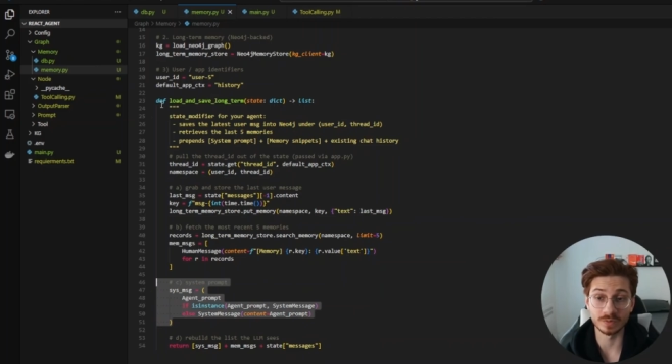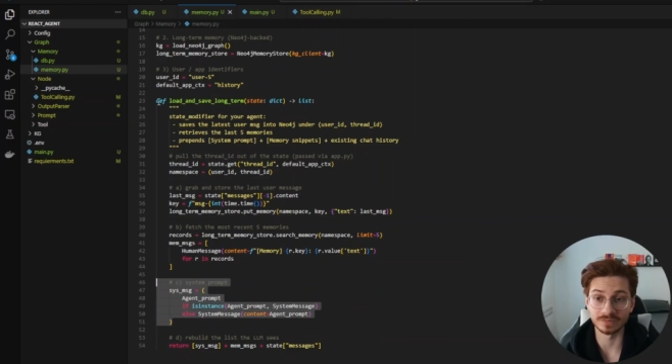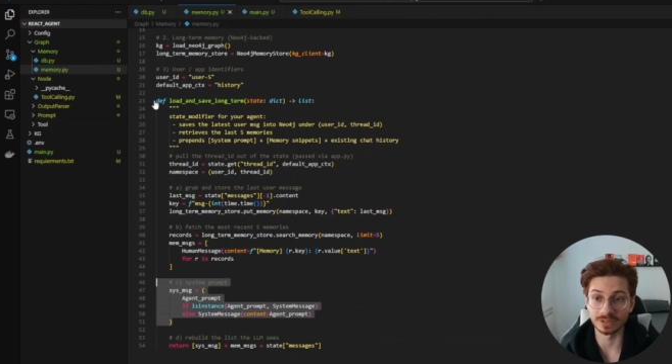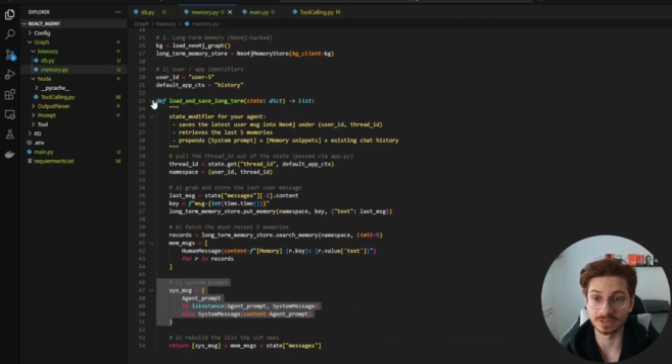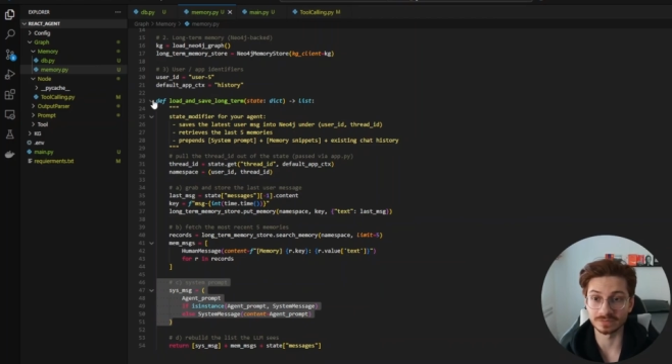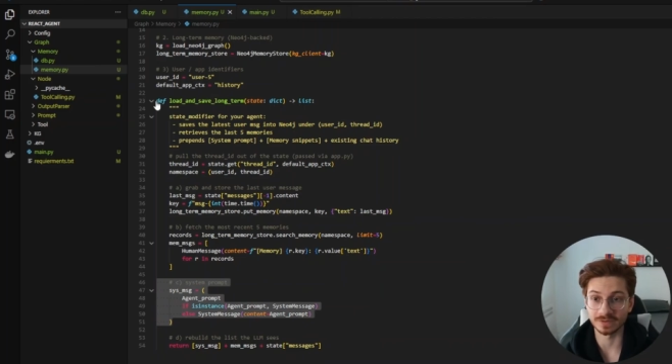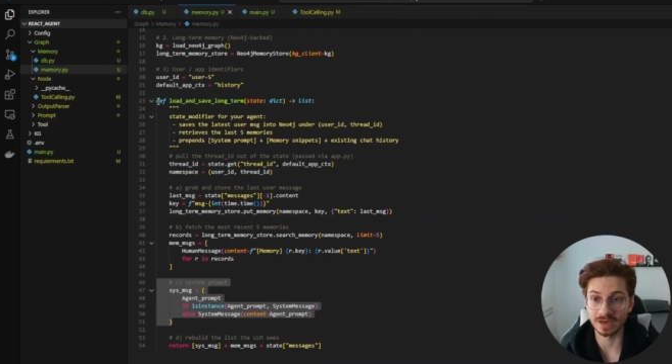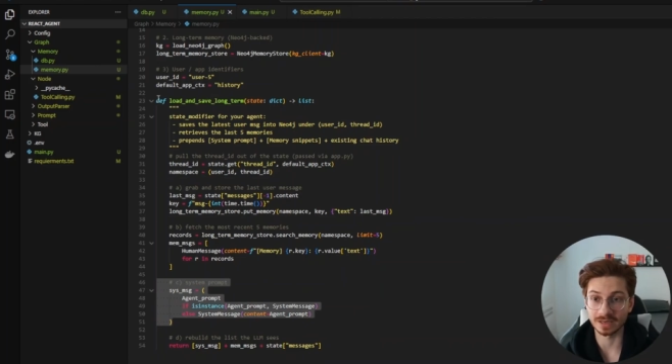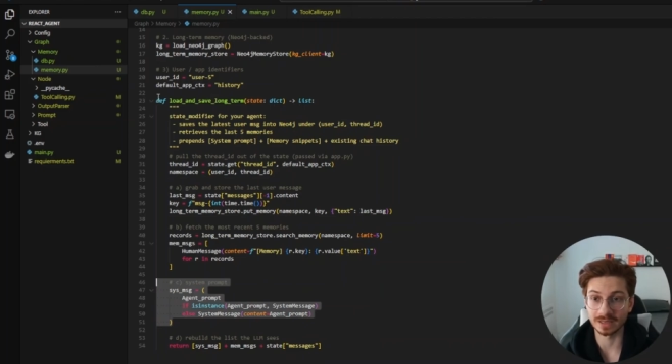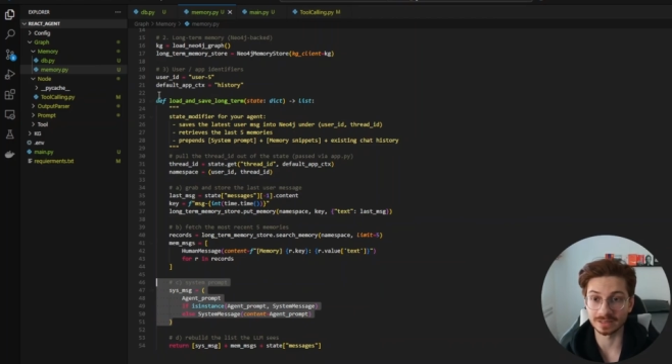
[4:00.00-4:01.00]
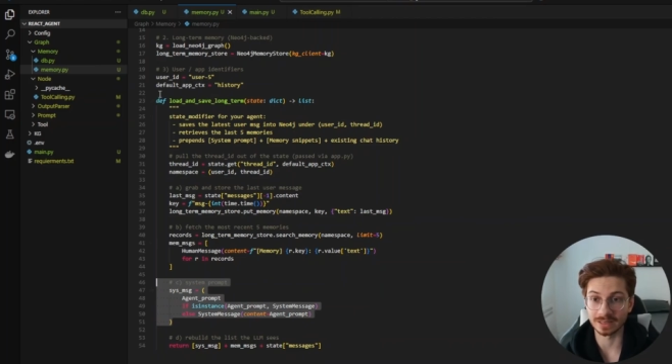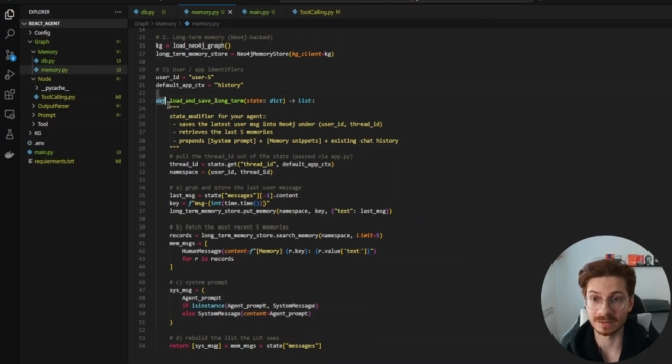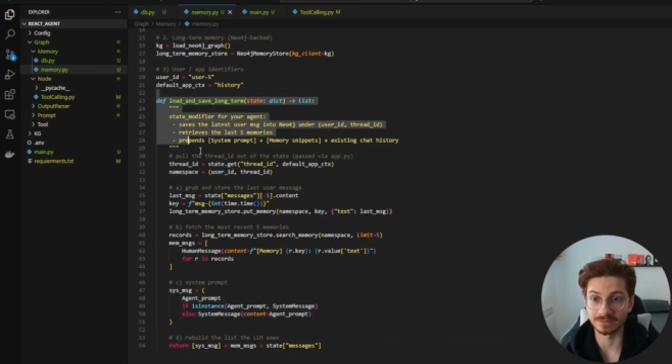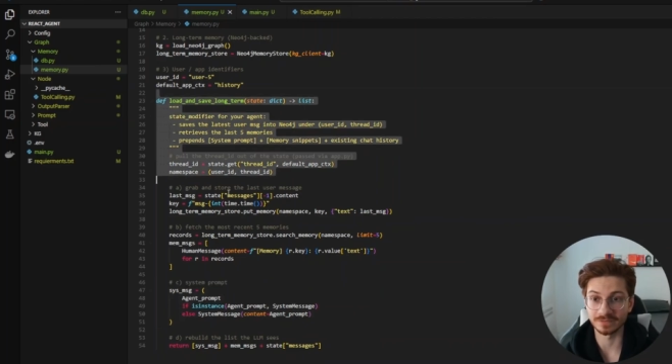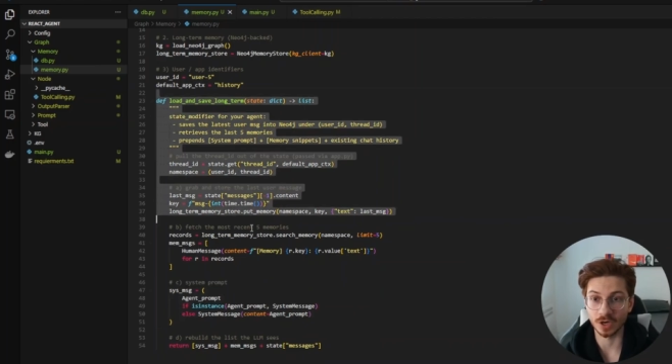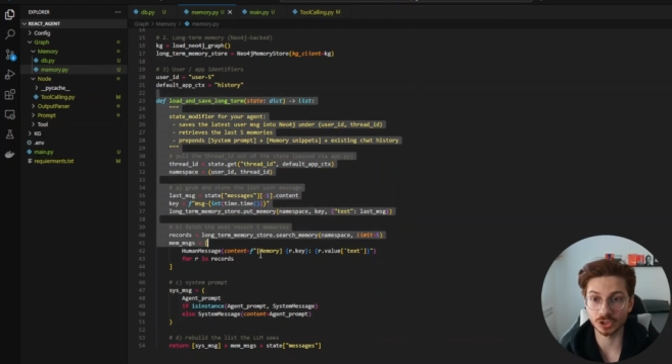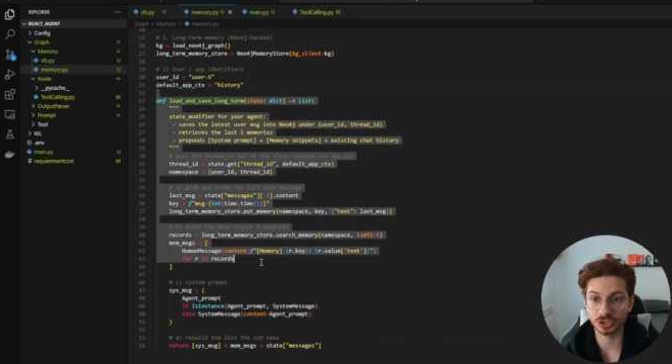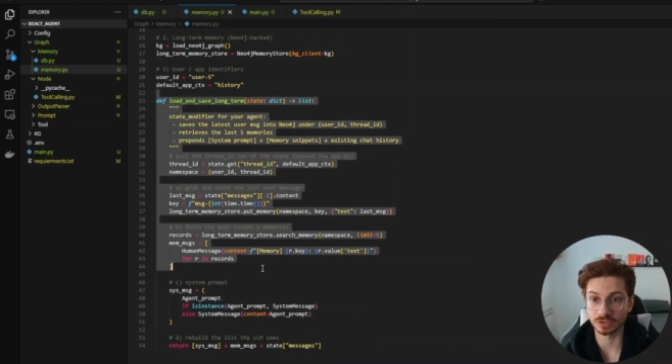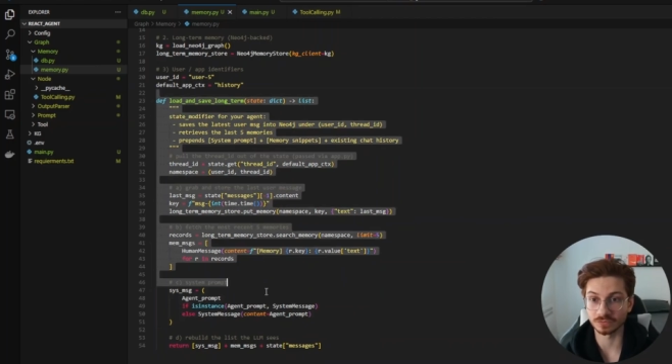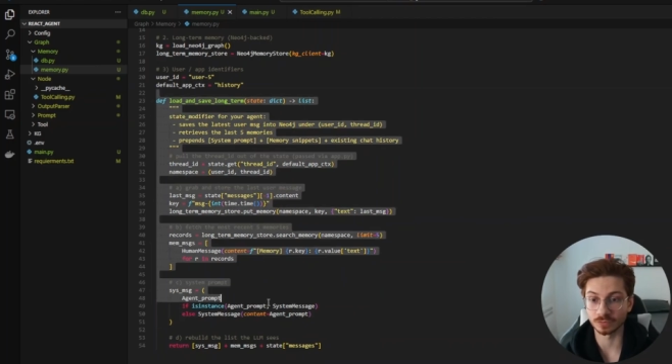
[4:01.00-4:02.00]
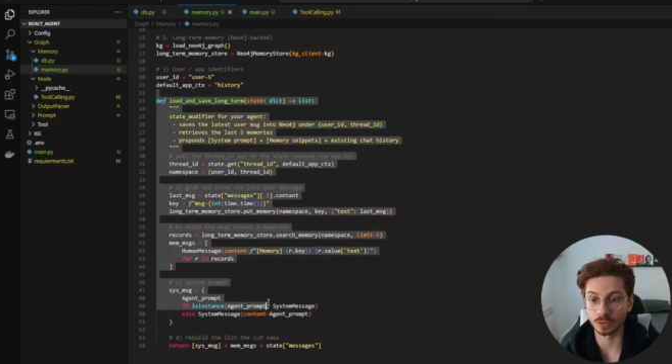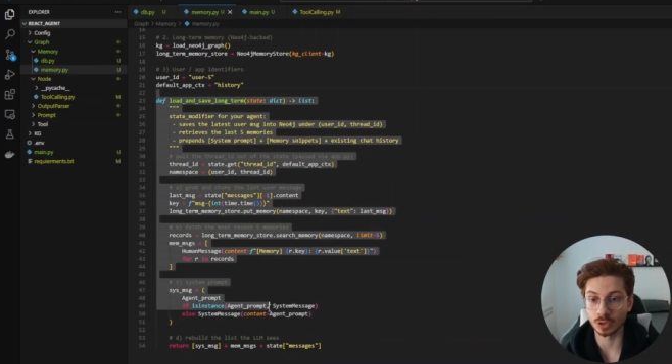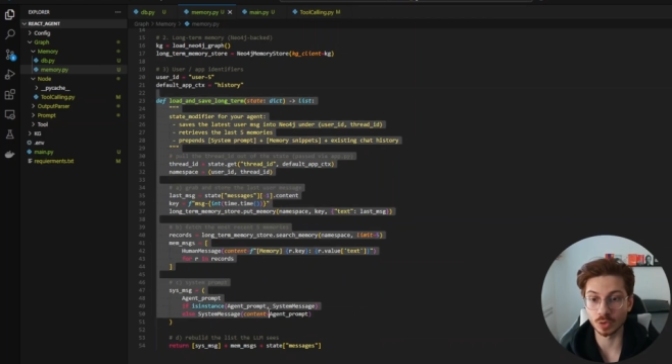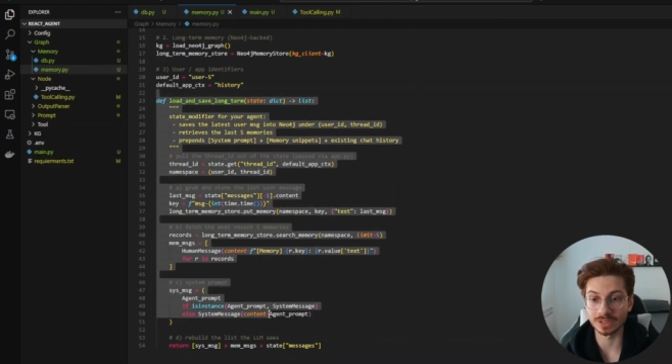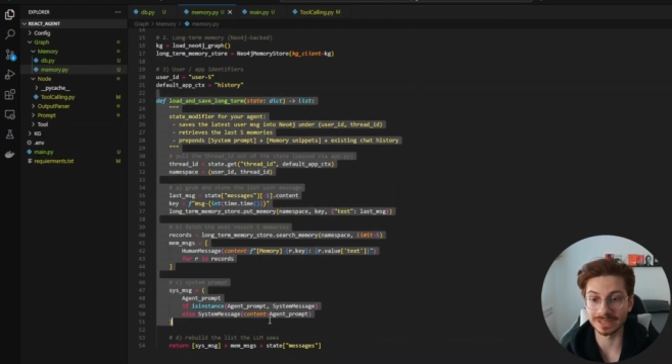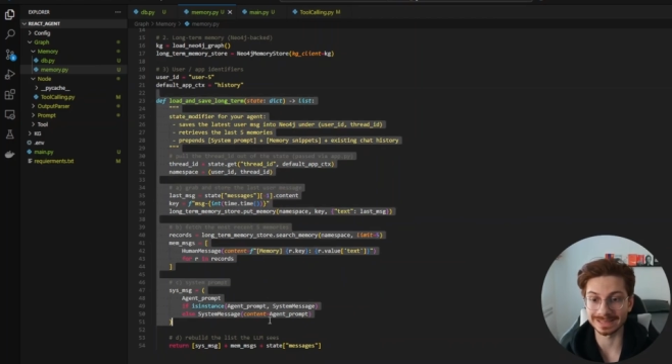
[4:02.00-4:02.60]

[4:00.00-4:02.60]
were defining the function for loading